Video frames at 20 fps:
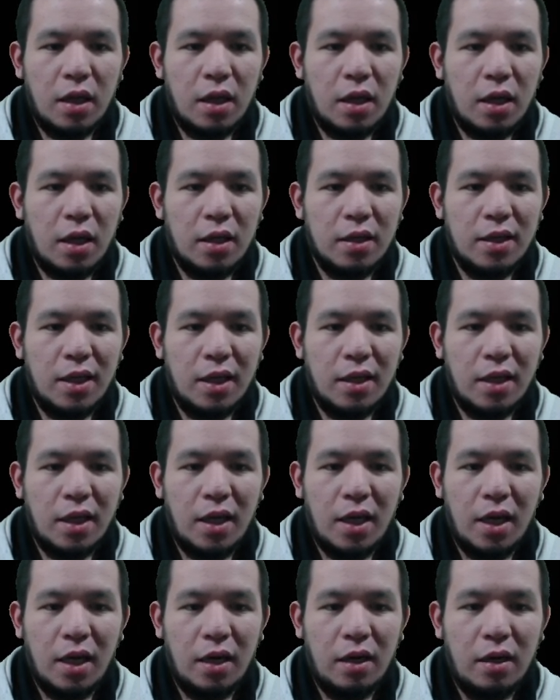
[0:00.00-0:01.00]
And then
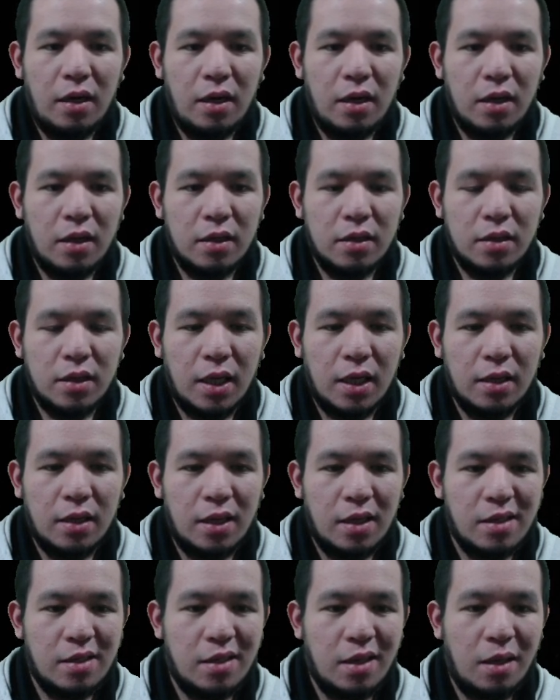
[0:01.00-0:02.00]
here, take
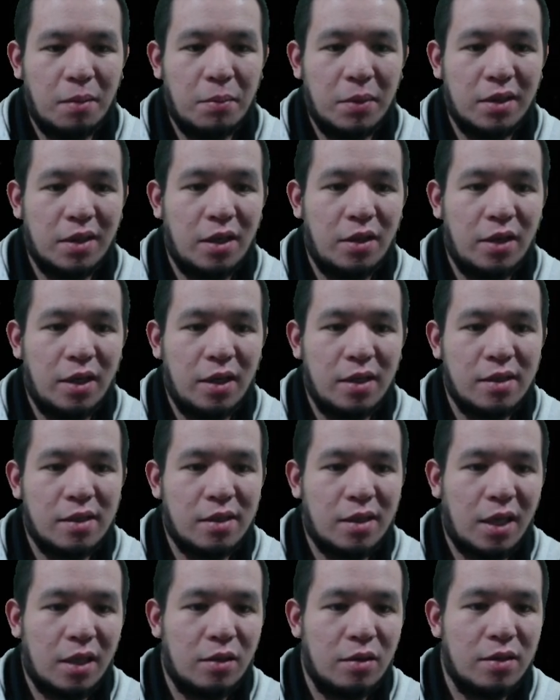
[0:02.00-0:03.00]
this material
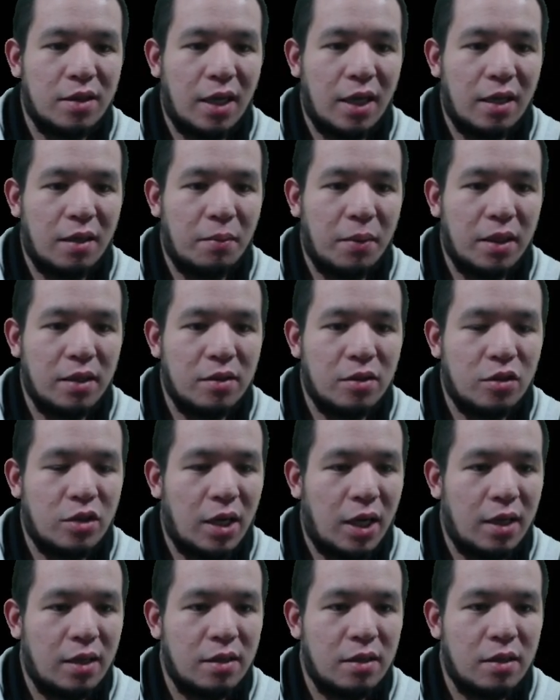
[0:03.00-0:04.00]
status ailment
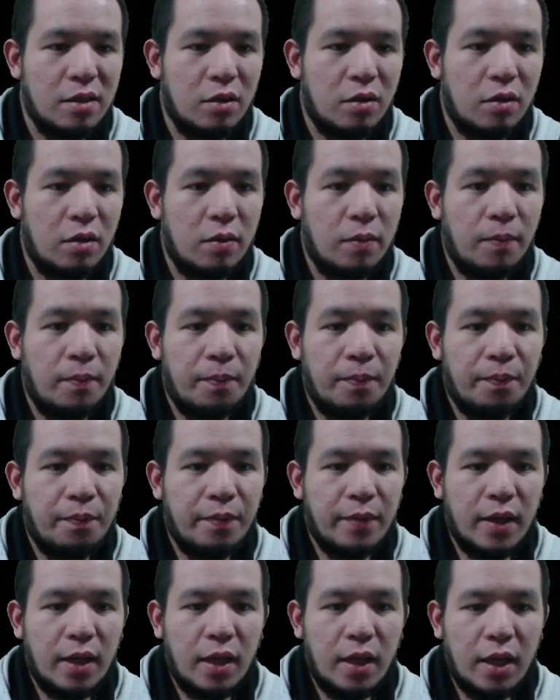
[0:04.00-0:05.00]
chance,
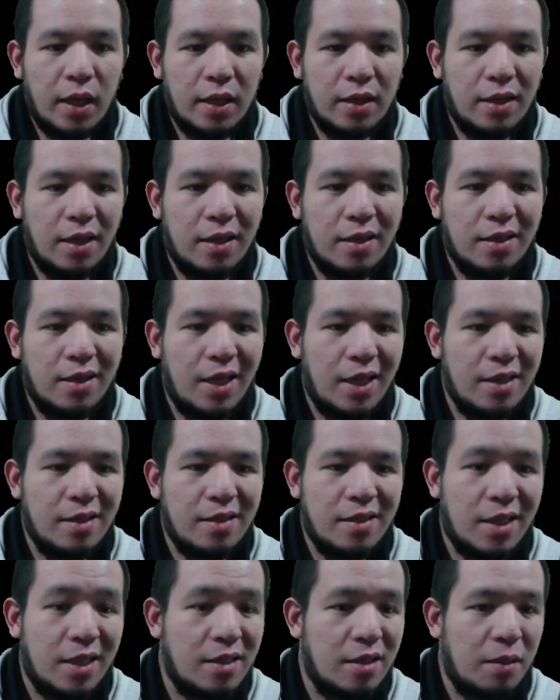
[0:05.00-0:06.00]
and then this
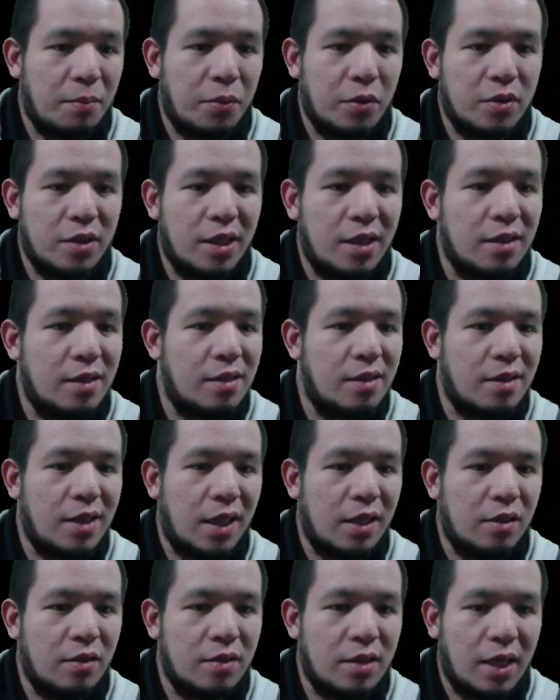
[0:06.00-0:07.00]
60%
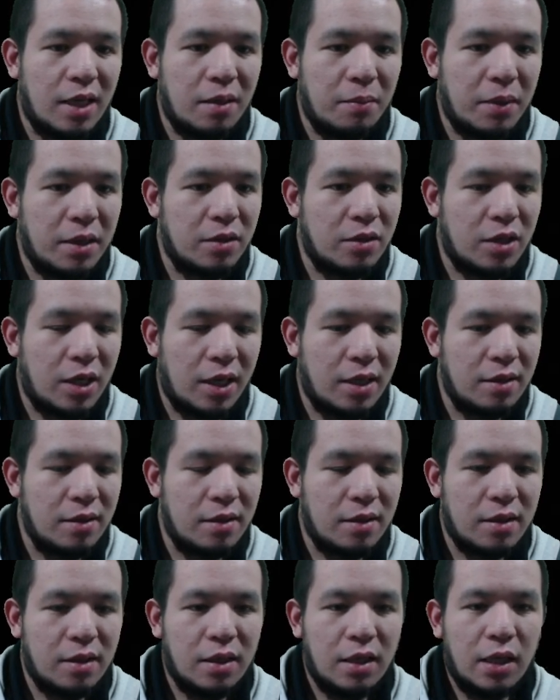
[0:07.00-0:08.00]
status ailment
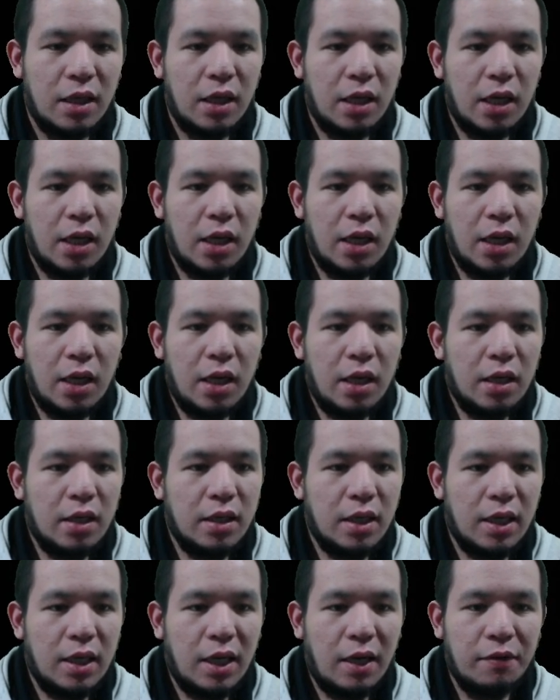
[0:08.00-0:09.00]
chance.
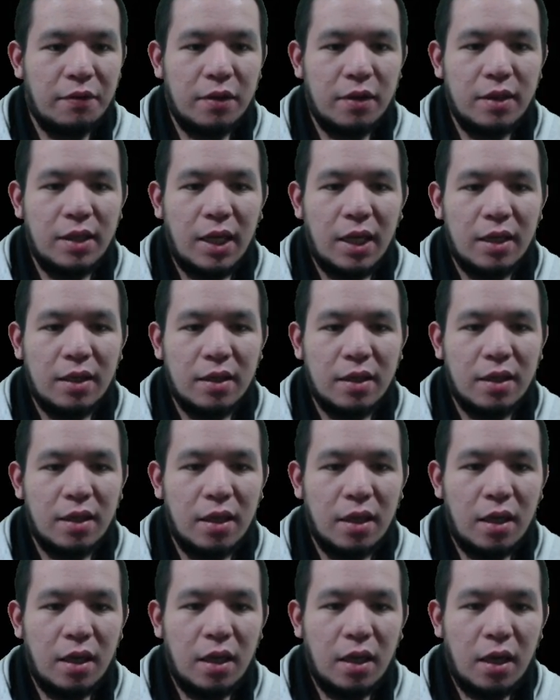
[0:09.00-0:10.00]
Then after that,
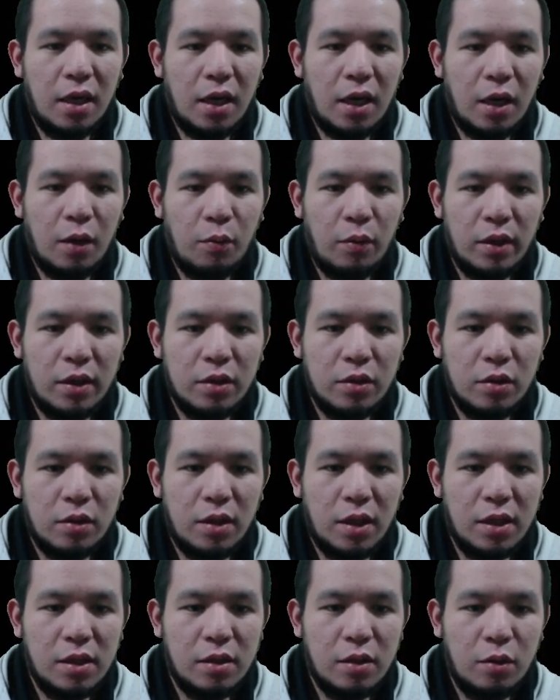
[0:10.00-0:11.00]
I went to
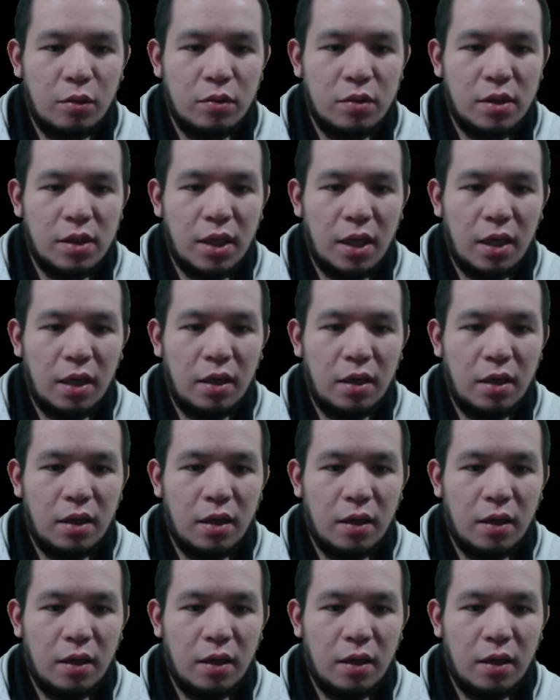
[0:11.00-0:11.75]
these nodes here